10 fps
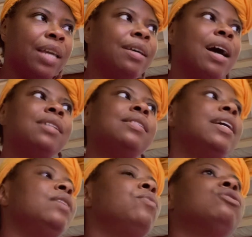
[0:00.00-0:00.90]
God said
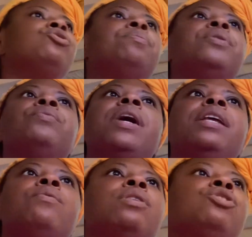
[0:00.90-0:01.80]
he wants you to be ready. He
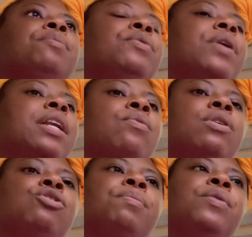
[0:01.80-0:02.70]
wants you to be ready. He
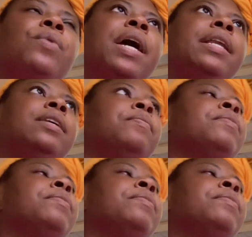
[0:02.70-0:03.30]
wants you to be ready.